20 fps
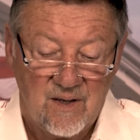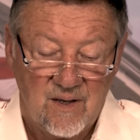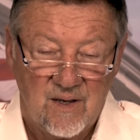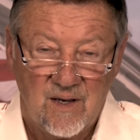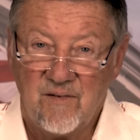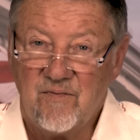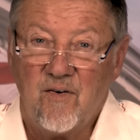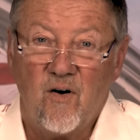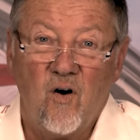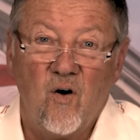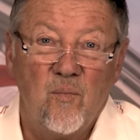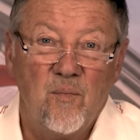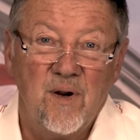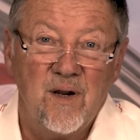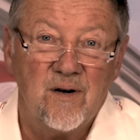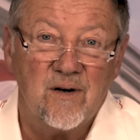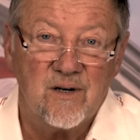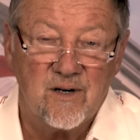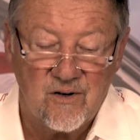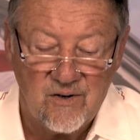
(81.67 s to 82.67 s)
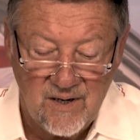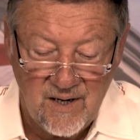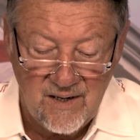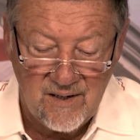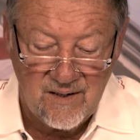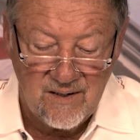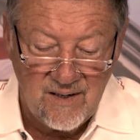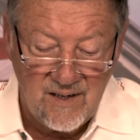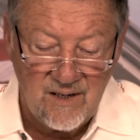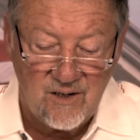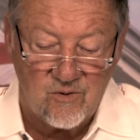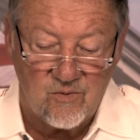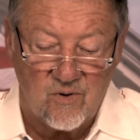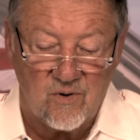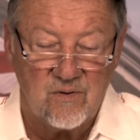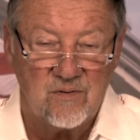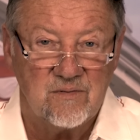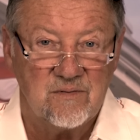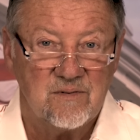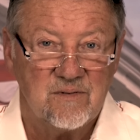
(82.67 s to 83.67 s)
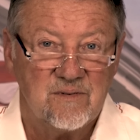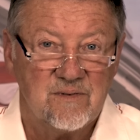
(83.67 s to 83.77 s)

If all men are created equal,